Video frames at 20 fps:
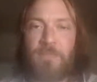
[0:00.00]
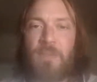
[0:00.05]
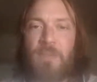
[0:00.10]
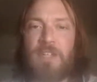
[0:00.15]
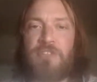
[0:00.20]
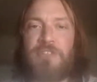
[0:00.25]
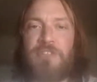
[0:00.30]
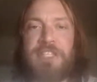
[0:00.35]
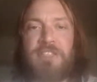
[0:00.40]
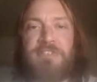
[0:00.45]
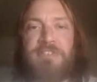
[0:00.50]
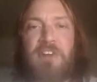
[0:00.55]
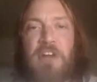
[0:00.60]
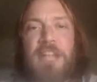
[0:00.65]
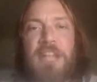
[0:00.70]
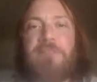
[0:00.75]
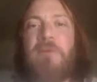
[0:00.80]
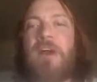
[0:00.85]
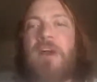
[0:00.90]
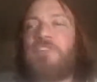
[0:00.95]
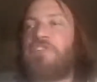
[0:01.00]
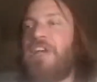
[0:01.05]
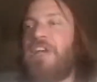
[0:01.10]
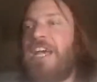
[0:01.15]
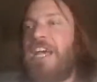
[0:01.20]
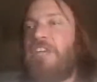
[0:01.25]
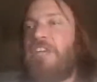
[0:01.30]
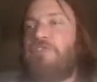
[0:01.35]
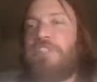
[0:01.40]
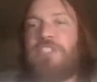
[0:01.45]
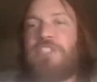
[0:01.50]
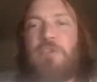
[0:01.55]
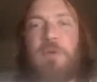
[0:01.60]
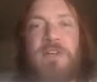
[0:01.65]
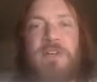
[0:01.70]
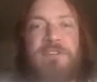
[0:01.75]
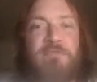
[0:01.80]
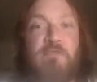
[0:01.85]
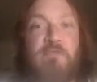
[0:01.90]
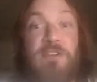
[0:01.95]
She's very much just sort
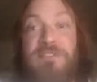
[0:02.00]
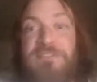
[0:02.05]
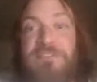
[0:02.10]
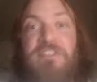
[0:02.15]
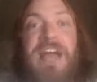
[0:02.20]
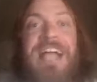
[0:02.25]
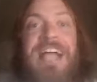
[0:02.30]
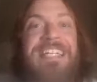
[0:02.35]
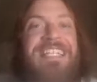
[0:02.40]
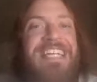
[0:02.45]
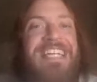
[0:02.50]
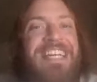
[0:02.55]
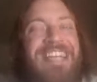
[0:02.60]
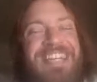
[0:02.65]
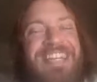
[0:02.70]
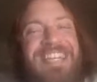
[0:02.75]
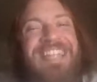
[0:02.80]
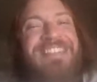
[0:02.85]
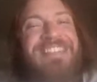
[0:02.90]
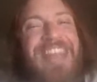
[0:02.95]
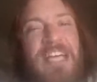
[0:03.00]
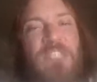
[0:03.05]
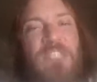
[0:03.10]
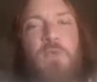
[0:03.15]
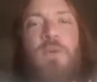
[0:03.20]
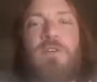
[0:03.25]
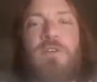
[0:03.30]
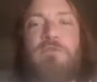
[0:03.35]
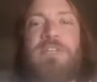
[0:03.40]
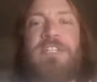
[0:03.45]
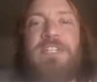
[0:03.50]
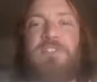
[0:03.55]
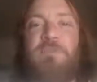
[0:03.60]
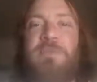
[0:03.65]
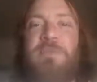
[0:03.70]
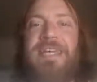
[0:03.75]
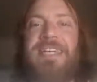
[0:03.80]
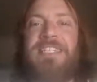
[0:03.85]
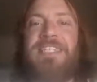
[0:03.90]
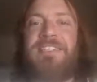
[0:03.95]
of reflecting. And again, that's what rich
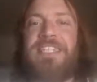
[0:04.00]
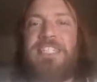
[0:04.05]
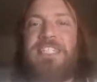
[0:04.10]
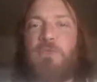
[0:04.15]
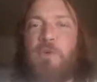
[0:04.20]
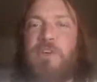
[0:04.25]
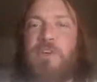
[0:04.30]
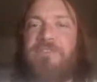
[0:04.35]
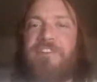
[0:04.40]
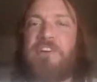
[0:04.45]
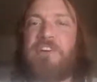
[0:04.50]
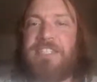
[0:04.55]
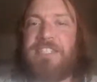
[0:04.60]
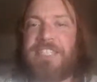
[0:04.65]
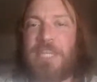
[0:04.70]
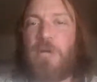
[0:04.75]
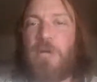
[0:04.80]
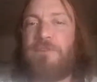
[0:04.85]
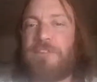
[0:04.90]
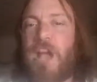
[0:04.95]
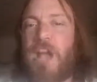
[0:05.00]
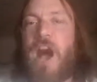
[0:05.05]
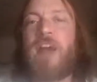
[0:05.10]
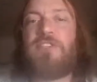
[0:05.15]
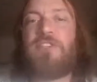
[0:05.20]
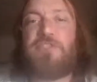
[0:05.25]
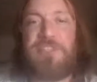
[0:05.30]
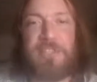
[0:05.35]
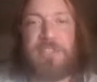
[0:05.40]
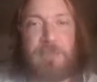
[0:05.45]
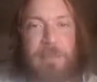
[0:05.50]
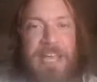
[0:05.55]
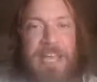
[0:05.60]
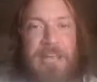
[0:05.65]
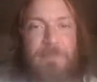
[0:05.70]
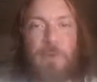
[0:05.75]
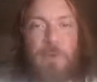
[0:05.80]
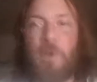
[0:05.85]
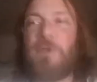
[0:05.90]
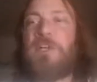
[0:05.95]
means. These were a very self-conscious
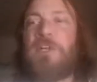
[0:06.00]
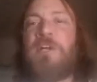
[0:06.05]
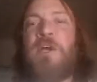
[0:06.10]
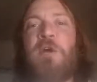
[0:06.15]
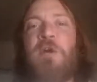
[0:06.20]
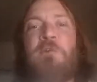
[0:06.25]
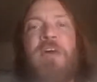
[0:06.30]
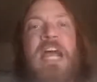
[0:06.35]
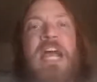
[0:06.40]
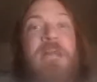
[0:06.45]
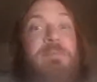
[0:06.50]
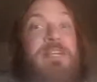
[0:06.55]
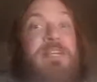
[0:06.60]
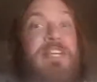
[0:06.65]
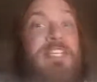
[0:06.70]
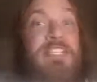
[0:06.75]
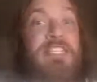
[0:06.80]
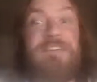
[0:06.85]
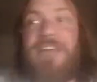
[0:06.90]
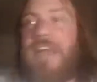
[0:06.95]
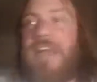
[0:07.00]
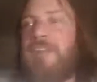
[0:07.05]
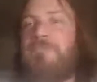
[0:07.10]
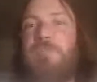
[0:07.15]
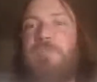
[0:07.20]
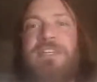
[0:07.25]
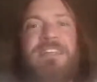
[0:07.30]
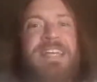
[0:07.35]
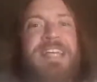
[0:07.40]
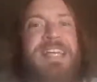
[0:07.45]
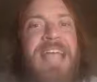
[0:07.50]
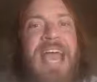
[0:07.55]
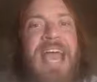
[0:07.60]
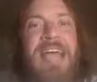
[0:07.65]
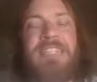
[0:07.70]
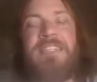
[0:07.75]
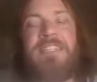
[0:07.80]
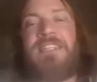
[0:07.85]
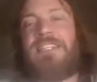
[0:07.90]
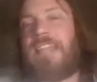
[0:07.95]
people, right? Because if everything
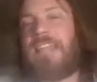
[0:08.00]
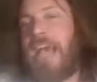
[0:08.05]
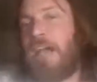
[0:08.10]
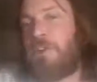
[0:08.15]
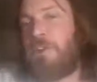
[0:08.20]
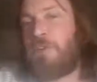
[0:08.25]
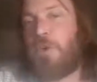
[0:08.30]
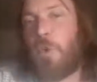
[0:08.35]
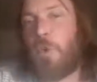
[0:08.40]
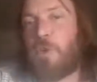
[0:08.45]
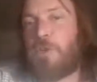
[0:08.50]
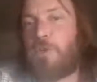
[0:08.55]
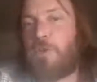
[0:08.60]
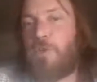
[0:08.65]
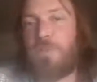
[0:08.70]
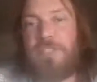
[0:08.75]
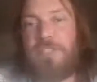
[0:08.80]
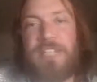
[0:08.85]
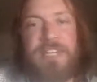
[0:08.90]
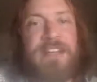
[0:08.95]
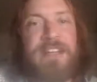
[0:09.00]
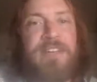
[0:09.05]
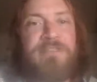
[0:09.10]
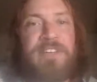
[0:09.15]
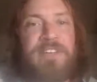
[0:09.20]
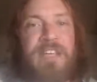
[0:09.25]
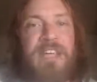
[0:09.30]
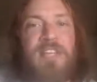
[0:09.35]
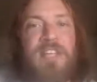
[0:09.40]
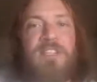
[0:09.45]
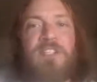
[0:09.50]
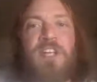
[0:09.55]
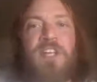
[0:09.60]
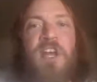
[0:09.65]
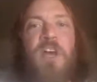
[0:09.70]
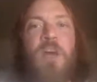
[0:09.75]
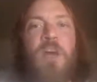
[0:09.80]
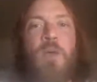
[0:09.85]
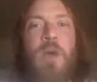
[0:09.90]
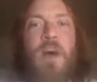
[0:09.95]
has this allegorical significance,
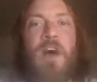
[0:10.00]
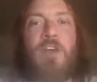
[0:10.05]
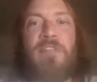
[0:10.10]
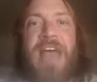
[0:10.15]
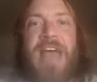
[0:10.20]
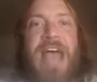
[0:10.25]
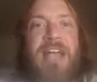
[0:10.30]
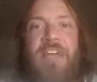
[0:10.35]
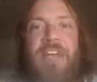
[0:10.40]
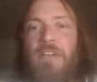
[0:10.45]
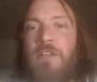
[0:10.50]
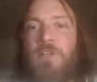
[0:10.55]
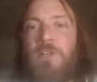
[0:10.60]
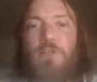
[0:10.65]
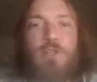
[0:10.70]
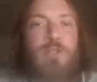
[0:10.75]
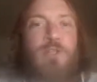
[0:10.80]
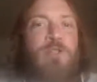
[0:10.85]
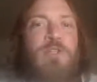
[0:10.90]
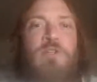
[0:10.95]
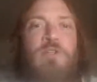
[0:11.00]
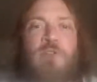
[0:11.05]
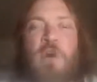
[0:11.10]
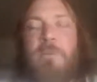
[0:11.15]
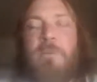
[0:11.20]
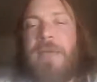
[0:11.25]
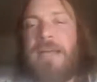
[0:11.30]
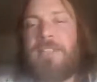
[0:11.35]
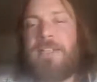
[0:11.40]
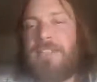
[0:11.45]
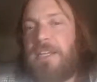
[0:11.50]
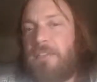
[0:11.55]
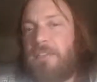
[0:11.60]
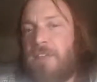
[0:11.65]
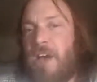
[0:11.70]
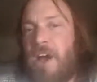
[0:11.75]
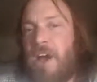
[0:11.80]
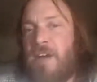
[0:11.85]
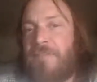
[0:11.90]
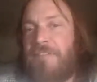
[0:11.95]
well, that could include the romantic
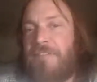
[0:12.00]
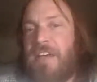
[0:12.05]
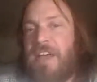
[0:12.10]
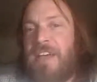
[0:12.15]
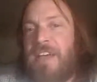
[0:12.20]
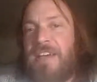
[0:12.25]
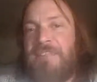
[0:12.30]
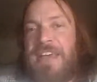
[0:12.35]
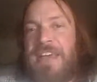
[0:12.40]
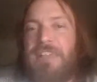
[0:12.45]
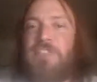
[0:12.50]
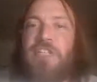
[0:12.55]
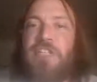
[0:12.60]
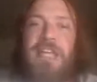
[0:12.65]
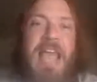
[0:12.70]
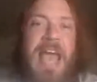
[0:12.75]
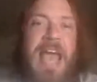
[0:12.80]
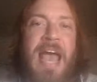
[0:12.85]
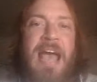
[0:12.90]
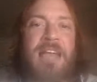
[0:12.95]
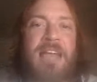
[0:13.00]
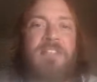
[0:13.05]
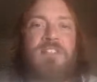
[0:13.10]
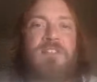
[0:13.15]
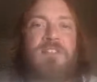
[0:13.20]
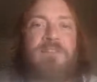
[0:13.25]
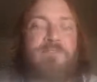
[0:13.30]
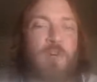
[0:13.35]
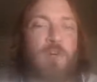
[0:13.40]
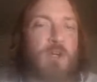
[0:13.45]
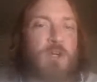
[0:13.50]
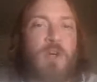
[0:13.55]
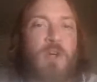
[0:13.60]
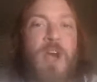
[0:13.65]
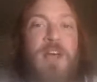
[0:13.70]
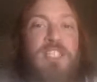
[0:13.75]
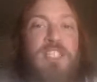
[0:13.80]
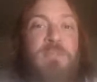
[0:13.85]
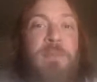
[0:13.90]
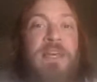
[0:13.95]
love that she has for her
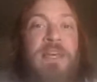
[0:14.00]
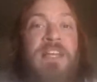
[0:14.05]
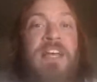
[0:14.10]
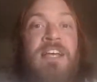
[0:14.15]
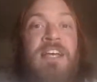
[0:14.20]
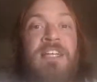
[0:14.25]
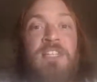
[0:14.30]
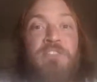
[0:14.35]
husband.